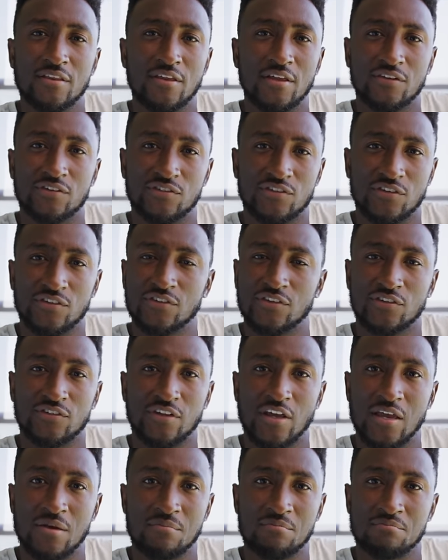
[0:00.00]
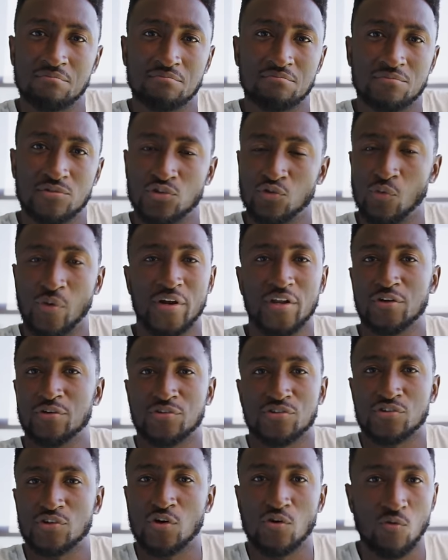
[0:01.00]
just the same 20
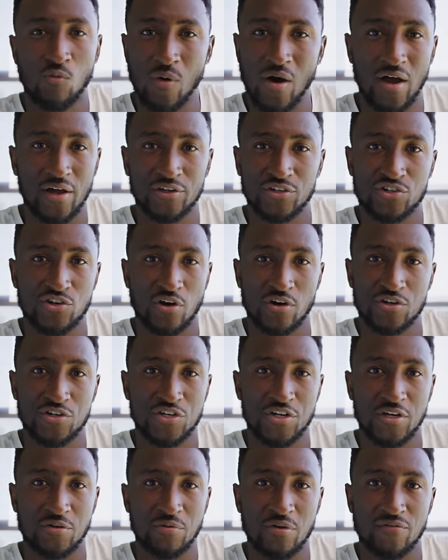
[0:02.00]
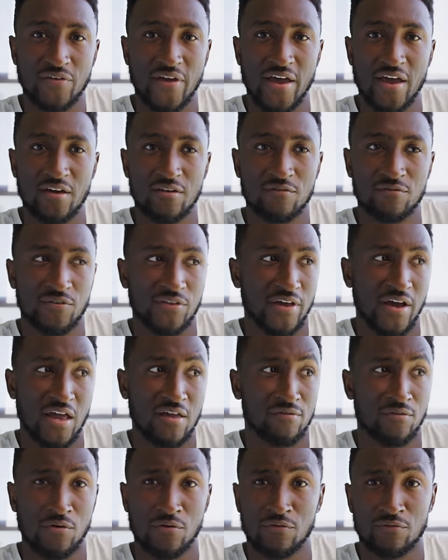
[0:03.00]
or so watt charging we've had for the
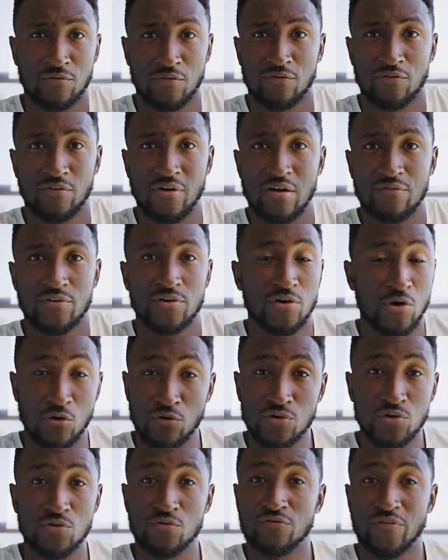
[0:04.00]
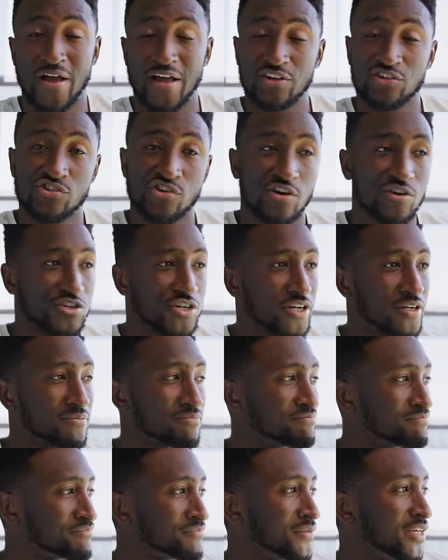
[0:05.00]
iPhone for forever, no new fast
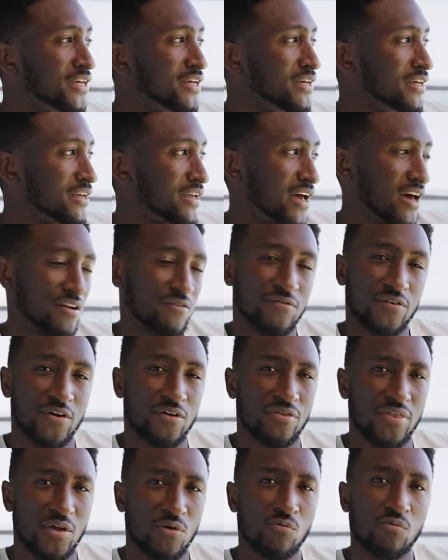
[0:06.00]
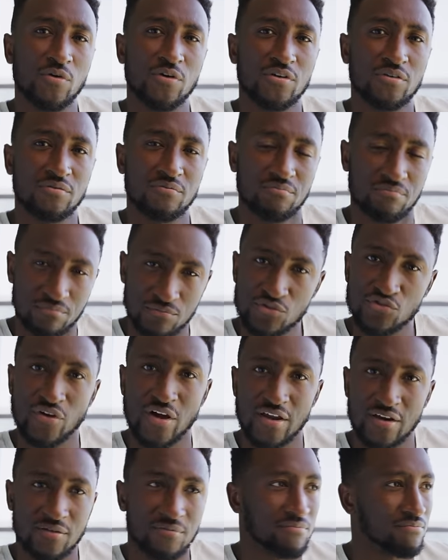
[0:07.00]
charging. Kind of figured they would
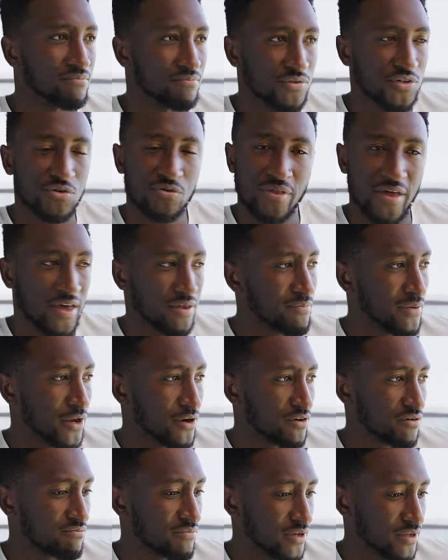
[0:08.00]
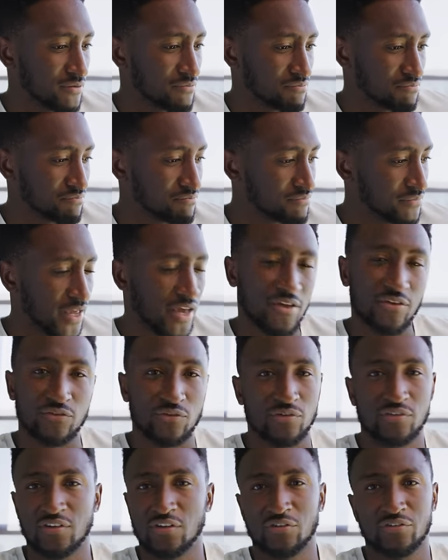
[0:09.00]
try to do that better, but yeah,
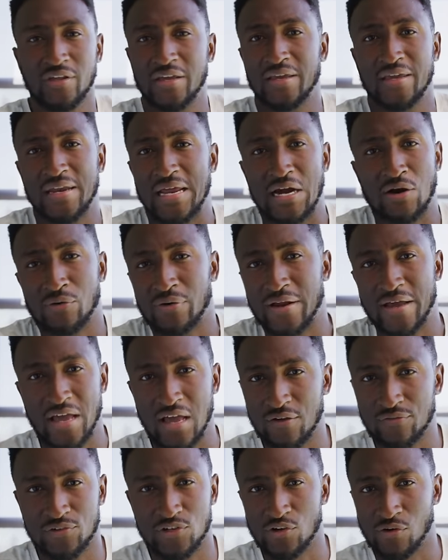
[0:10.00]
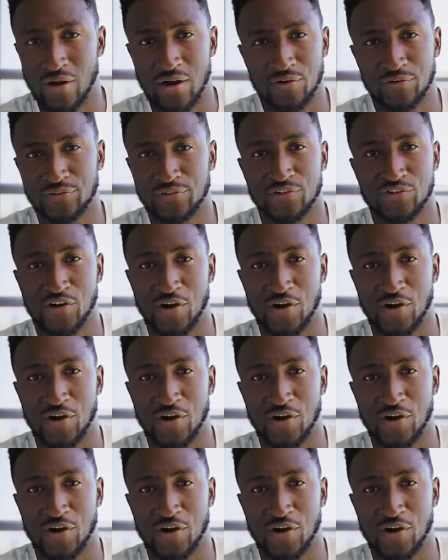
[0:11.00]
this will still take an hour and a half, 2 hours to